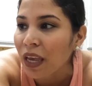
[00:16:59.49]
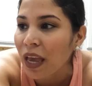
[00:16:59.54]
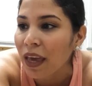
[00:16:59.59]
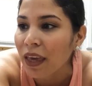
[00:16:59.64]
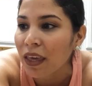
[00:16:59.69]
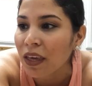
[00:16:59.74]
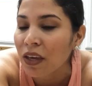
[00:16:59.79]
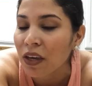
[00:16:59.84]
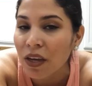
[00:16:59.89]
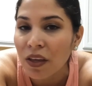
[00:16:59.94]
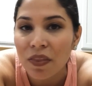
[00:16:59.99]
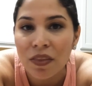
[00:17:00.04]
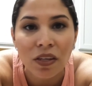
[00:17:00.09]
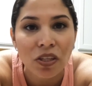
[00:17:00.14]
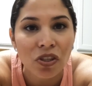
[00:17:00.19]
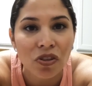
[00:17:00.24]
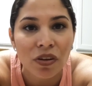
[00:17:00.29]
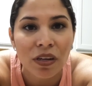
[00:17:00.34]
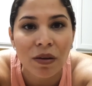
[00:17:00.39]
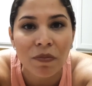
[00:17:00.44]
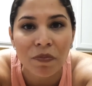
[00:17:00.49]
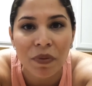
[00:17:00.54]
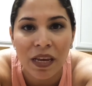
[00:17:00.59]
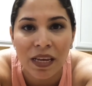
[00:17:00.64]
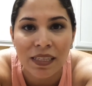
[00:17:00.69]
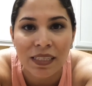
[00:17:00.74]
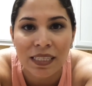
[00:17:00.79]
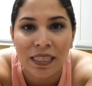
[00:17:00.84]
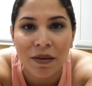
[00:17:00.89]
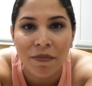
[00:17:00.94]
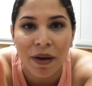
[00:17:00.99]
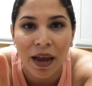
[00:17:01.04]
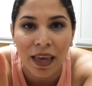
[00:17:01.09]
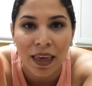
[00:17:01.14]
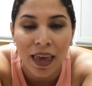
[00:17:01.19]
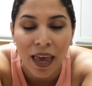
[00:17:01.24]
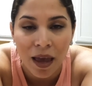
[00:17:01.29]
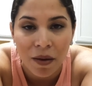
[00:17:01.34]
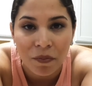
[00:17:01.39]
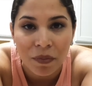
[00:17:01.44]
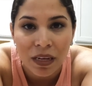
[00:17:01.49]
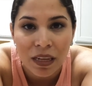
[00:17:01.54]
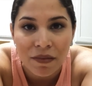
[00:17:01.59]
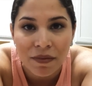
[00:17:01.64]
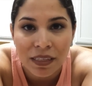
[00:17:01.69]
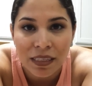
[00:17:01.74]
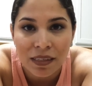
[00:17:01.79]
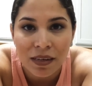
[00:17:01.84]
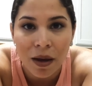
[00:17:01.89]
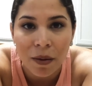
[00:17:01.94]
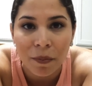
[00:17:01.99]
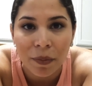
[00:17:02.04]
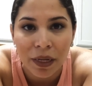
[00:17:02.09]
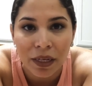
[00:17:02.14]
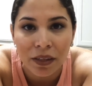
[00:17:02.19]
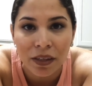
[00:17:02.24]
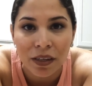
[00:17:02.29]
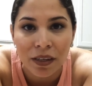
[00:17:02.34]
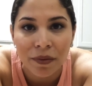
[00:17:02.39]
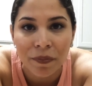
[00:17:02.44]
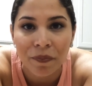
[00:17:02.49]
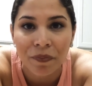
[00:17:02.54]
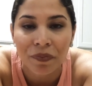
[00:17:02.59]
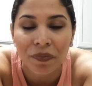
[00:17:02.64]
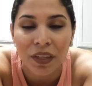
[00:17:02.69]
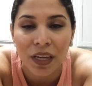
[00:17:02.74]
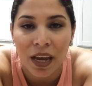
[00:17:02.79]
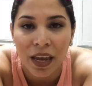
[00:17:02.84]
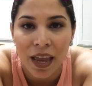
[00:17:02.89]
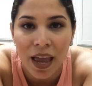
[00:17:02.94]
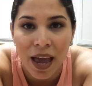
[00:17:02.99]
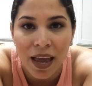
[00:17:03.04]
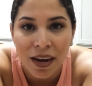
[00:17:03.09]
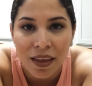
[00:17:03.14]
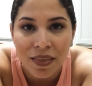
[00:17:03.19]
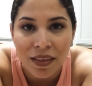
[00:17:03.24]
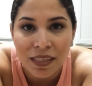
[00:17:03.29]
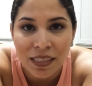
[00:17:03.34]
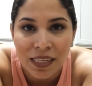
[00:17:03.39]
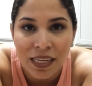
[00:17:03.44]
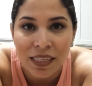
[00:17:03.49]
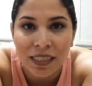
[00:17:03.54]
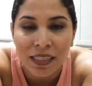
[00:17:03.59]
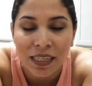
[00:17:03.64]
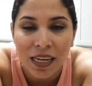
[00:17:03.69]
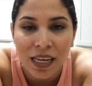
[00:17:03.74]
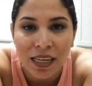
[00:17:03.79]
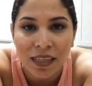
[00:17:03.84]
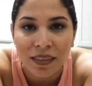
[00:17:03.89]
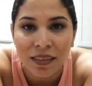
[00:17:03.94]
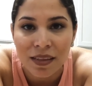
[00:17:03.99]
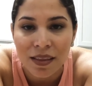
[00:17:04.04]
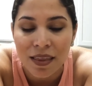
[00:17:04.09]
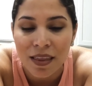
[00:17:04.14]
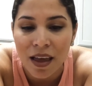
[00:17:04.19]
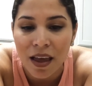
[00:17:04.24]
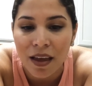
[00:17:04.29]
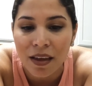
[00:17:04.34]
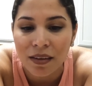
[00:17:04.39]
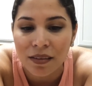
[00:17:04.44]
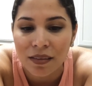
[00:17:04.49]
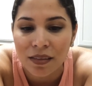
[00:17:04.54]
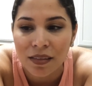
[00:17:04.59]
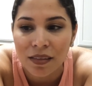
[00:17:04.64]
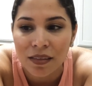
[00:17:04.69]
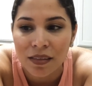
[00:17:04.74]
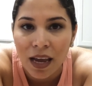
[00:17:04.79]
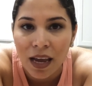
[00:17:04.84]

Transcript: I cooked the shrimp in some, I can't believe it's not butter. I added the seasonings that